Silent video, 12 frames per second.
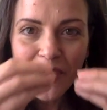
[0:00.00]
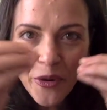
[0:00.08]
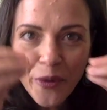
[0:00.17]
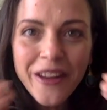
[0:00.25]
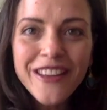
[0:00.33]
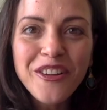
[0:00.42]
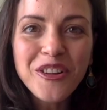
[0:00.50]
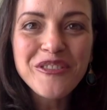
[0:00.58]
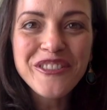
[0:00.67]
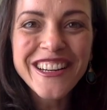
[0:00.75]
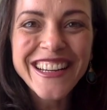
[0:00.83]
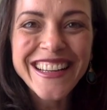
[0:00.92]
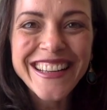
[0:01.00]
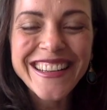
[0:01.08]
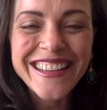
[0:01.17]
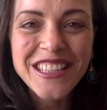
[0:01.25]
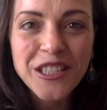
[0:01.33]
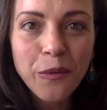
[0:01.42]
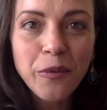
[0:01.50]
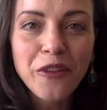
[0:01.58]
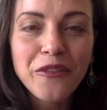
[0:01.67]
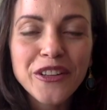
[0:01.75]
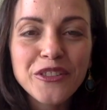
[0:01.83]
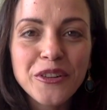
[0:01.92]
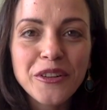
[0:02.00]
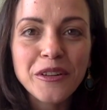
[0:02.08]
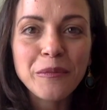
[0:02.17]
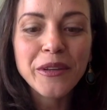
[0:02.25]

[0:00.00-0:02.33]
You're in your journey. It's your perfect journey,